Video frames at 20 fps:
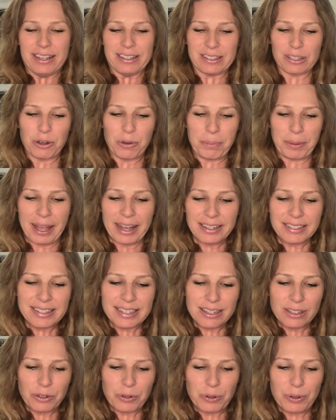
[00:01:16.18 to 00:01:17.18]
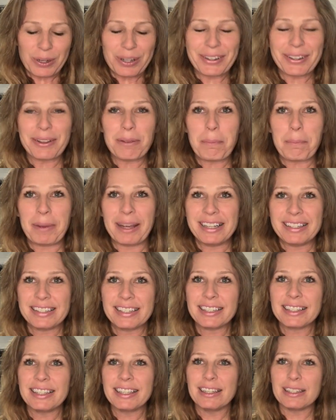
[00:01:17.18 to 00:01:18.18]
So blackseed oil
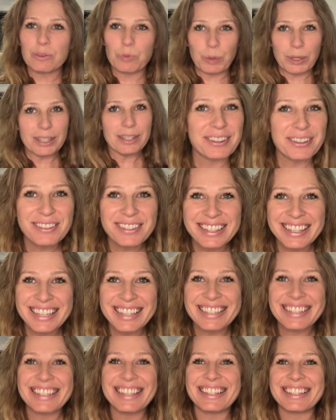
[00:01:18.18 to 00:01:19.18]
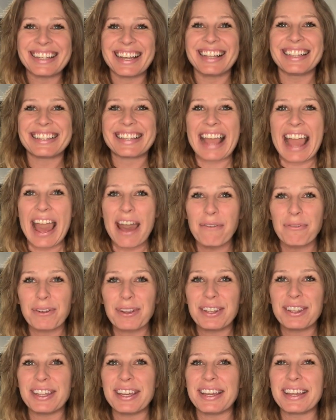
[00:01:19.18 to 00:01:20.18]
basically is one of those things that does
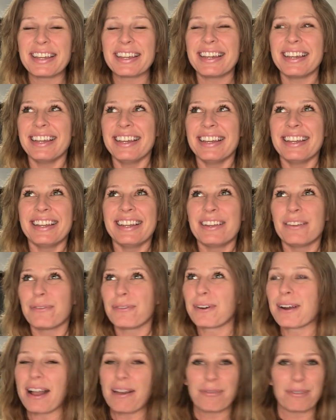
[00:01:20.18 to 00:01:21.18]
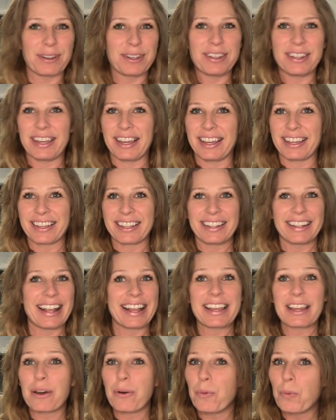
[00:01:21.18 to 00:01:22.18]
everything for everything.
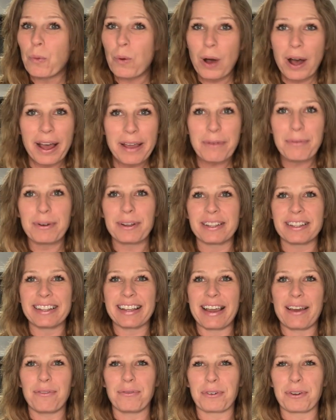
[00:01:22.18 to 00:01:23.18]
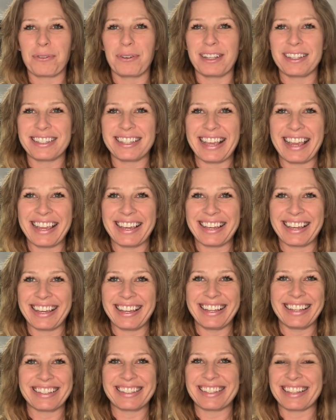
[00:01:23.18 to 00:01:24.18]
Like, why wouldn't everyone take
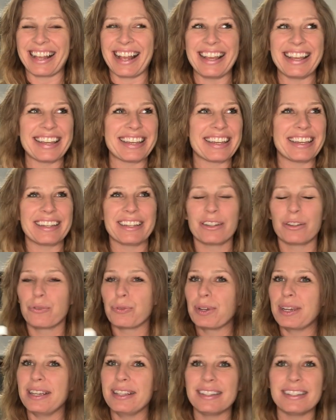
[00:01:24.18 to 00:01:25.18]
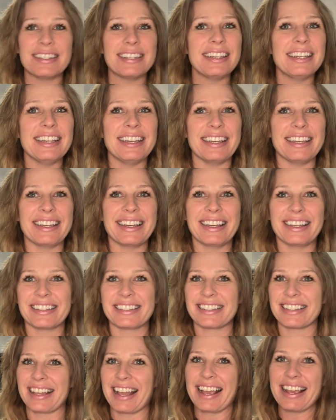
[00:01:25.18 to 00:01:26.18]
it? It's like green tea,
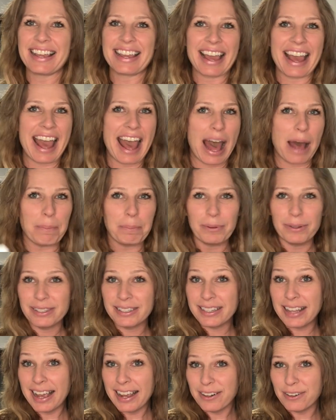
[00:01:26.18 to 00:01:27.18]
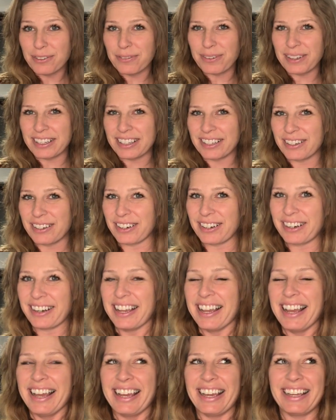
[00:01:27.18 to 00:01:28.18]
it's like apple cider vinegar,
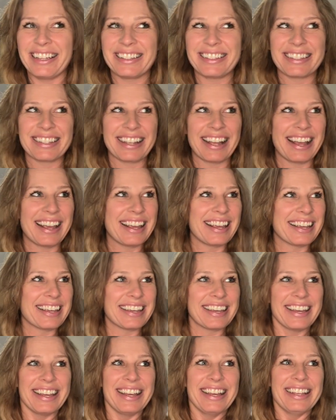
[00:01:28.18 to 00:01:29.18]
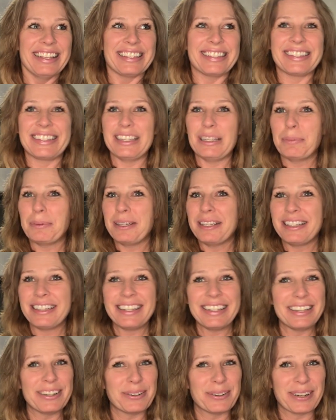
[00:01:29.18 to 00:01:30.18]
it's like C B
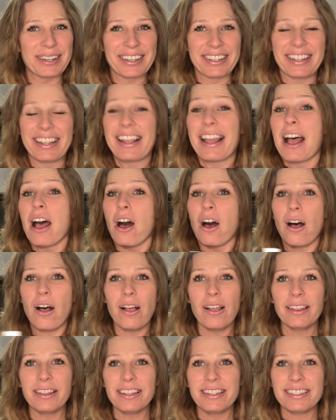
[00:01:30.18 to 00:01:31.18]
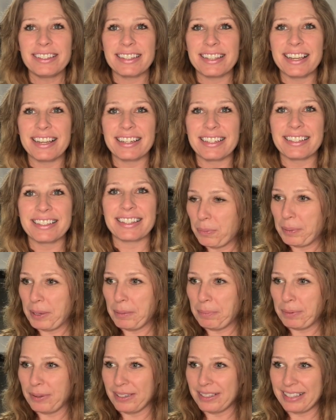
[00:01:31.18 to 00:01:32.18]
D oil. All these things,
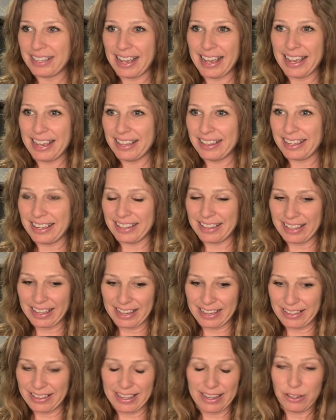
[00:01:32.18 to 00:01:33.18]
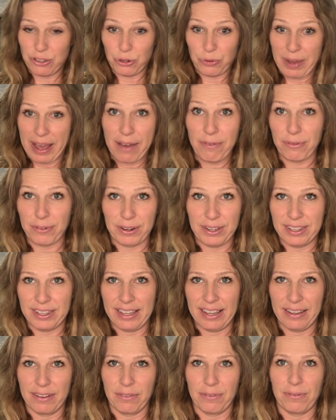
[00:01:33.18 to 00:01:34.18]
people say that they, they do
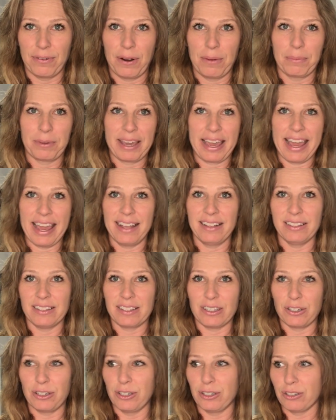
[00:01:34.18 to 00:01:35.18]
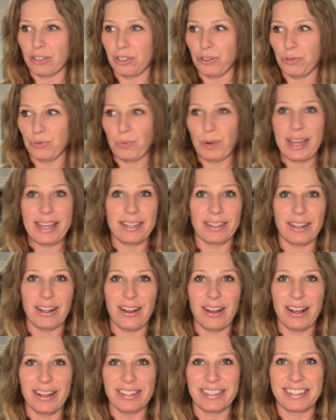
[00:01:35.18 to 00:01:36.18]
everything from cancer to weight
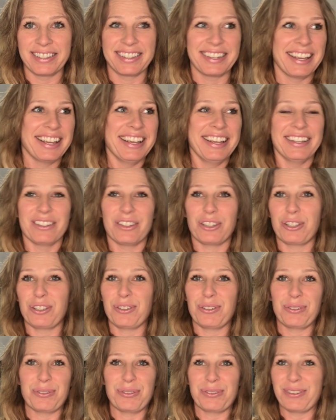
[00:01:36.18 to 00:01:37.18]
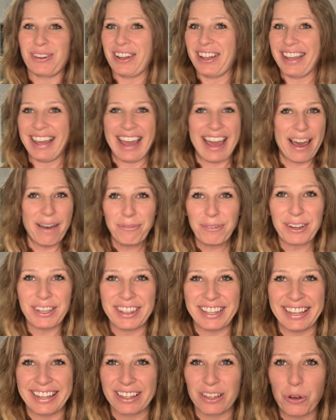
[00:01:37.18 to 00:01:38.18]
loss to
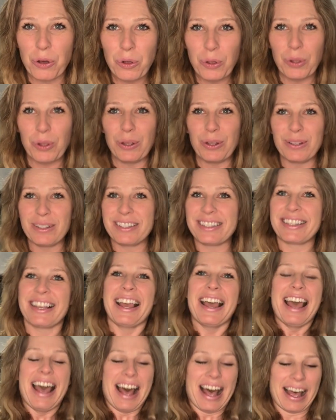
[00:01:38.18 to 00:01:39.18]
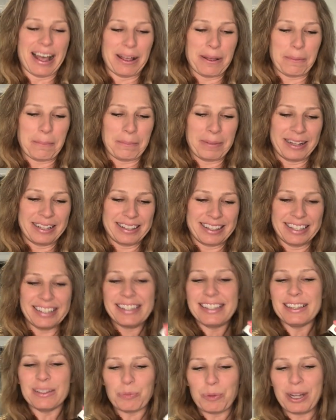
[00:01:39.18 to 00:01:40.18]
everything, colds. Um, this
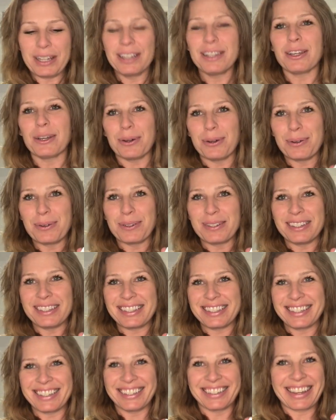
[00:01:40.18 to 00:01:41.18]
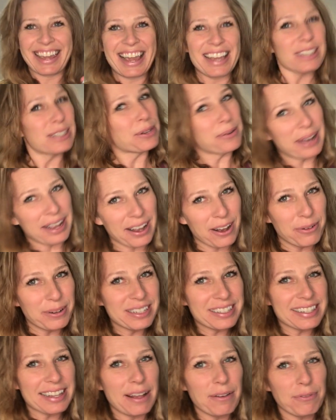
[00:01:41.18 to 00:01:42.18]
is one of those, okay, so I
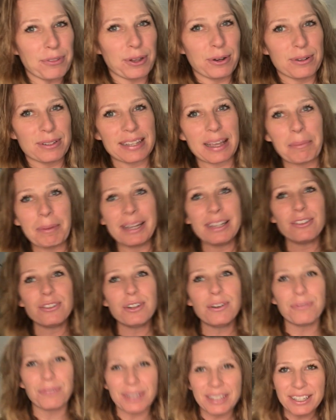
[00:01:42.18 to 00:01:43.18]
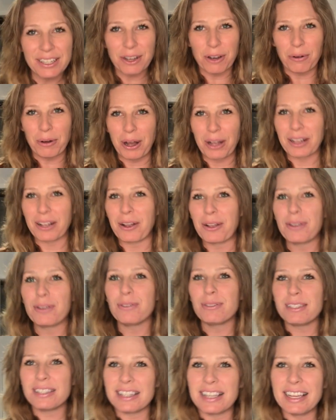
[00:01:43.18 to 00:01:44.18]
always love those. I might do a video on all
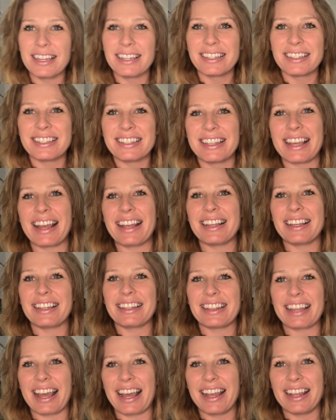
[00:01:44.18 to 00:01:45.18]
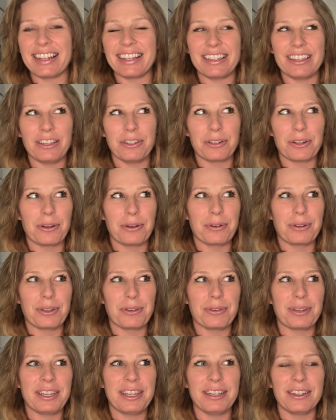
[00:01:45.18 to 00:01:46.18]
those things that, that you know,
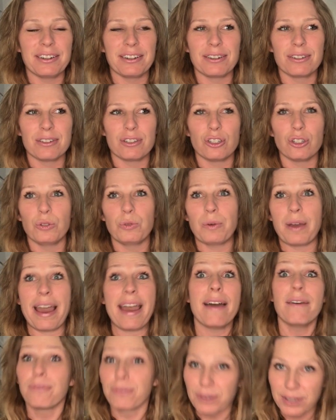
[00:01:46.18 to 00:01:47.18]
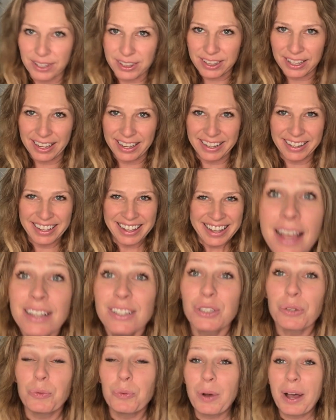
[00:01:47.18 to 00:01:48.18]
you hear do everything.
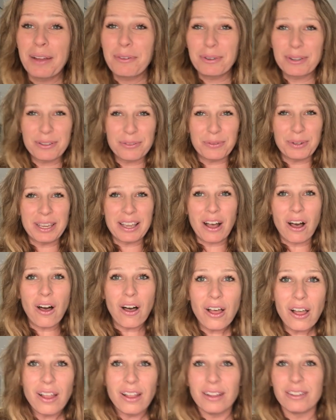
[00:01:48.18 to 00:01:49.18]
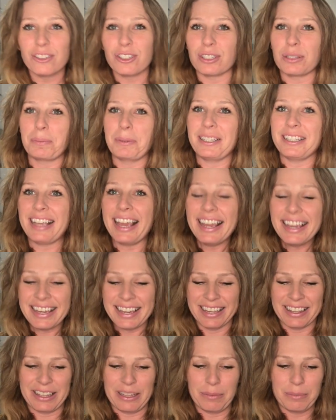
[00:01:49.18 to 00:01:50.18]
So why wouldn't we all just be
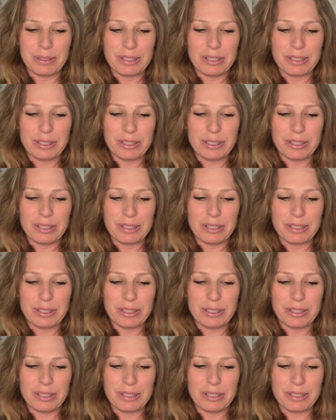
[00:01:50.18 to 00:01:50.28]
taking them?